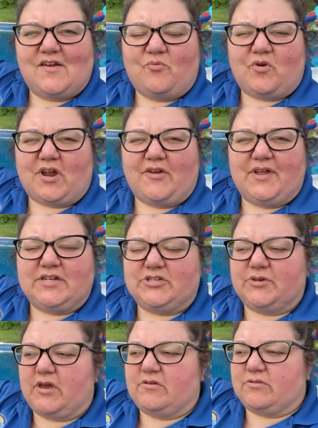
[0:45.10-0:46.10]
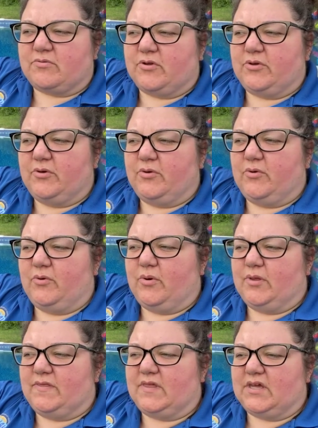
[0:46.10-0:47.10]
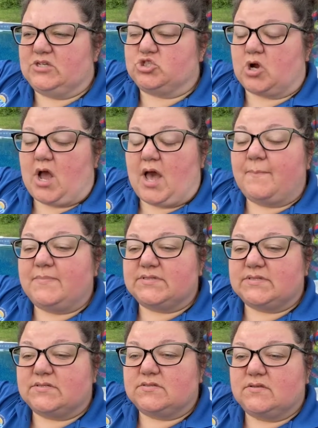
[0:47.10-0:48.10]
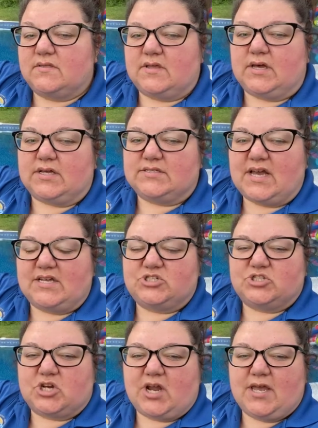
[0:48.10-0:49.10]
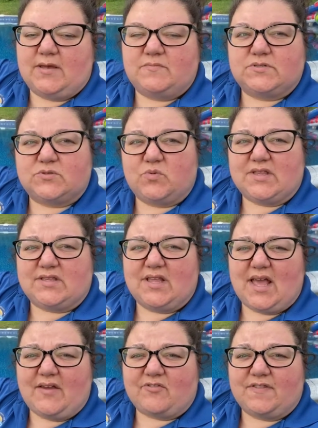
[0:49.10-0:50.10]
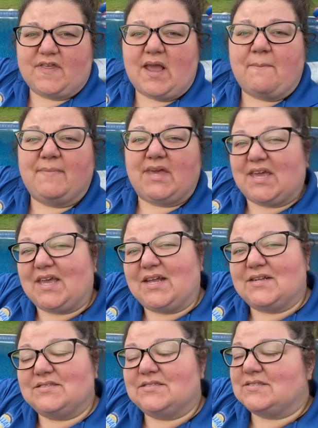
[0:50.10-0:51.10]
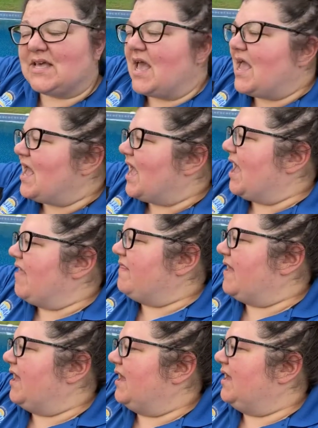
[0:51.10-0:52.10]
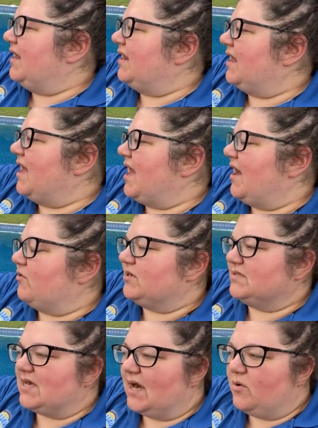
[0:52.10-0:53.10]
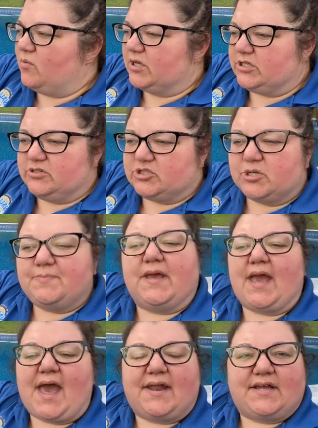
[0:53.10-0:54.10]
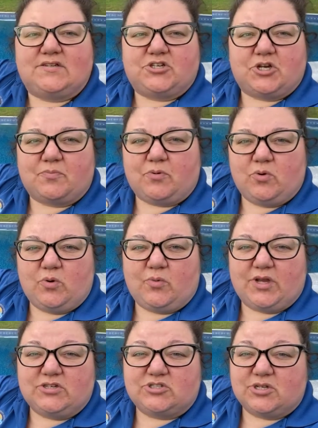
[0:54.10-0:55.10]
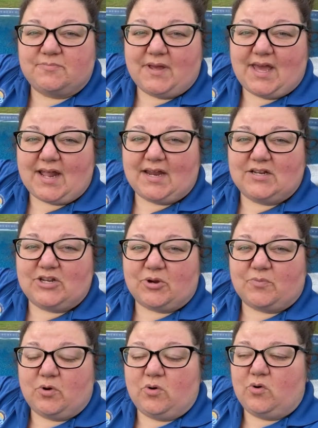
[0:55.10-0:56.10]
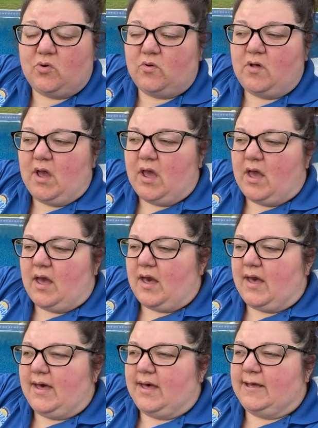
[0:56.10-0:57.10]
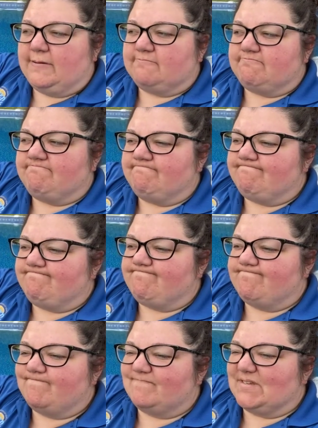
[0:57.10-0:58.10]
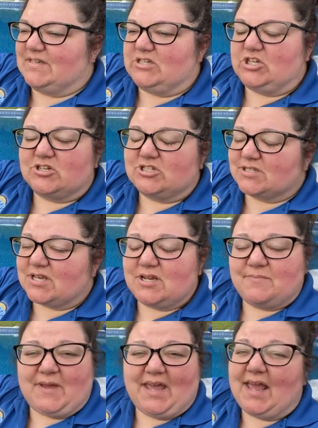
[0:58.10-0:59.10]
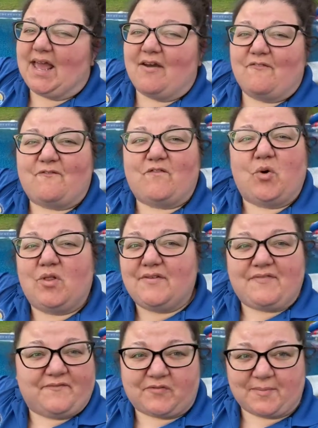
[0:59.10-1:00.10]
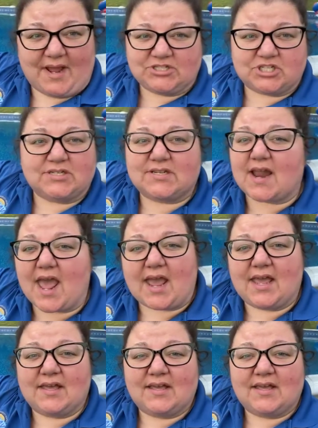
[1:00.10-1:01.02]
We're going to go through the drops, the test strips, what everything means, and then how to tell what you should be adding to your pool and what you shouldn't be adding to your pool. You're just going to be full of information today.